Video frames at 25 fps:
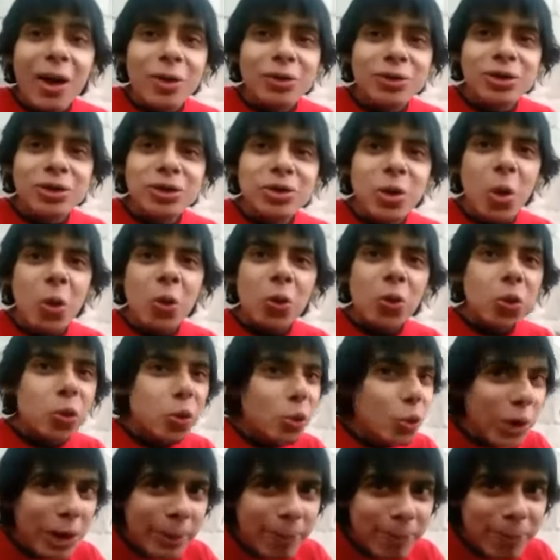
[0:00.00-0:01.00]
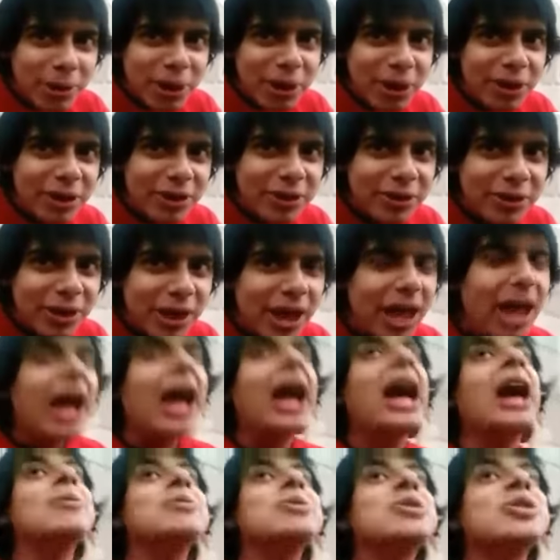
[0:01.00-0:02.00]
the house is so creepy,
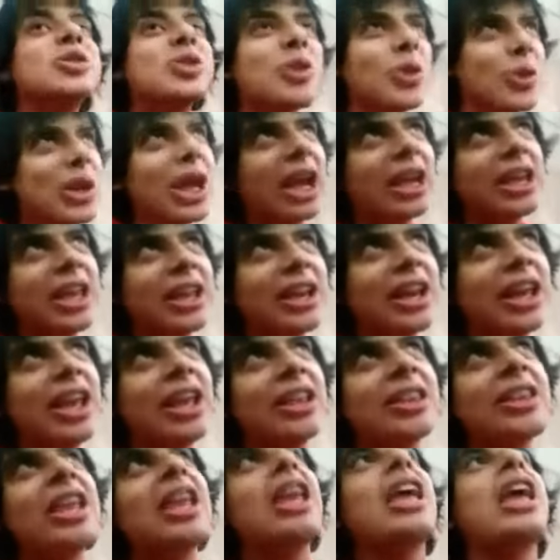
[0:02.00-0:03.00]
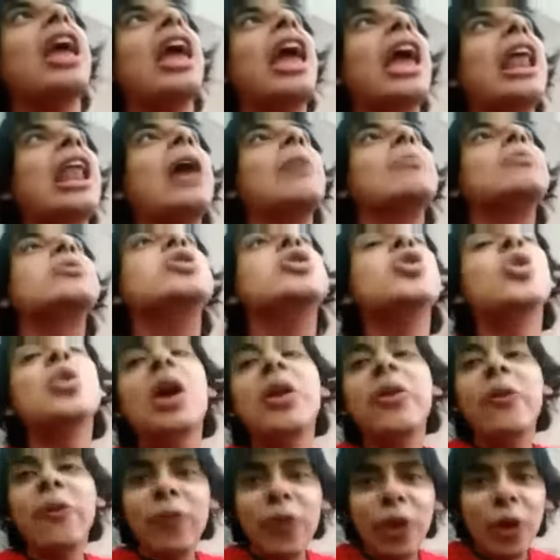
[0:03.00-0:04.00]
I'm still gonna get in and I'm
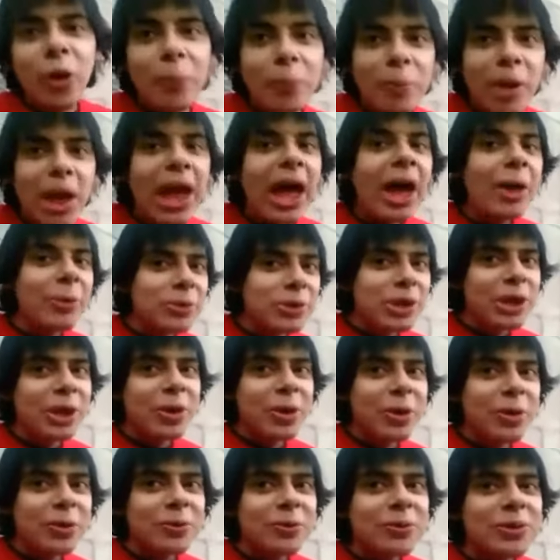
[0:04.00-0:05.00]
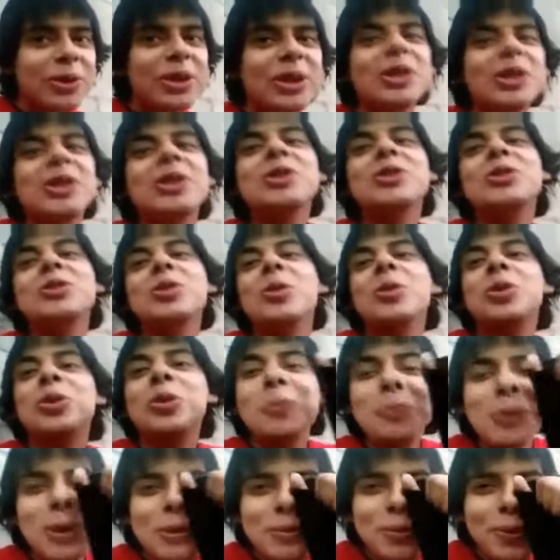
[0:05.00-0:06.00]
still gonna film out there so
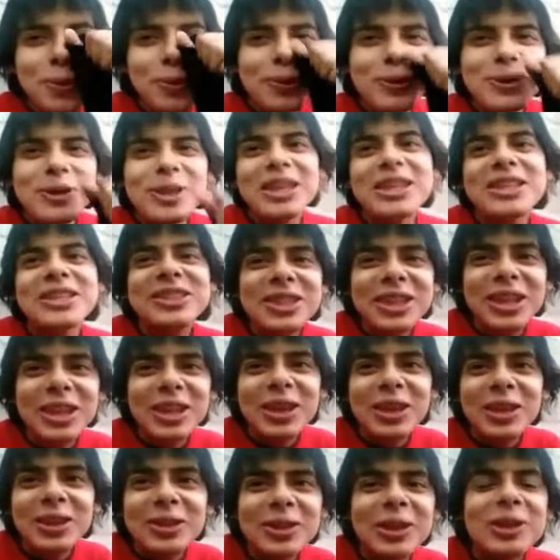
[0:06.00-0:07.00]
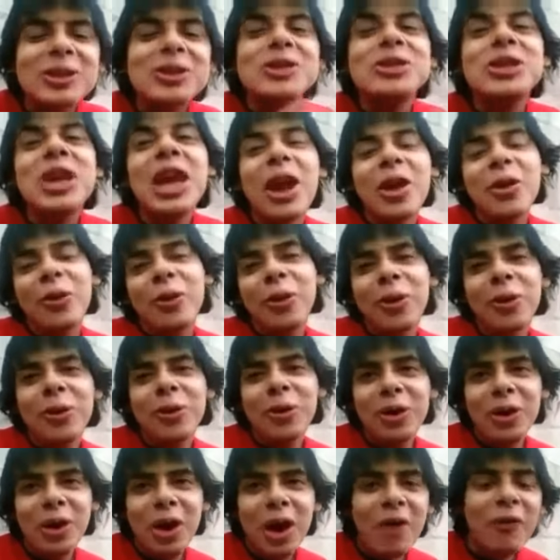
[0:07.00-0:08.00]
you people can see the
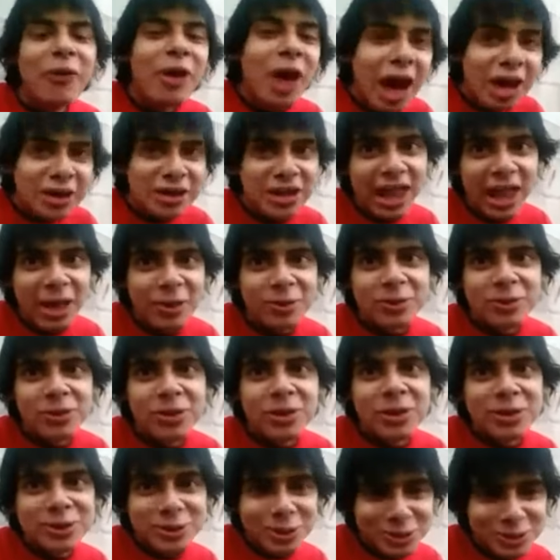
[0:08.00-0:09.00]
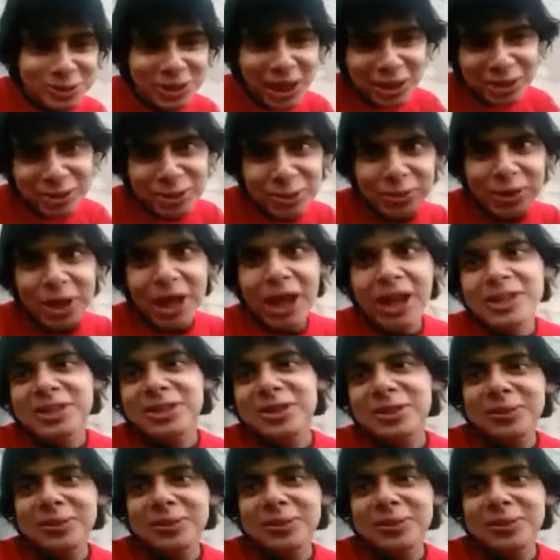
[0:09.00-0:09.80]
terror of a haunted house. So stay tuned